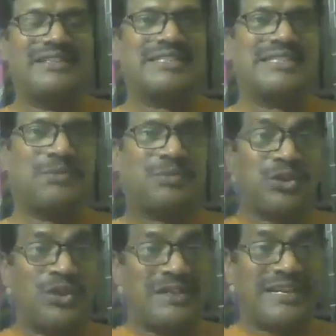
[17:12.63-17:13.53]

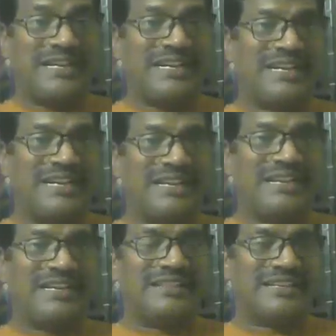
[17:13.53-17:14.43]
subdued
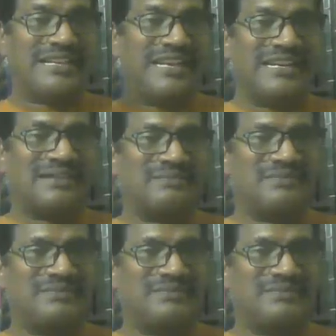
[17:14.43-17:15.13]
the kingdom.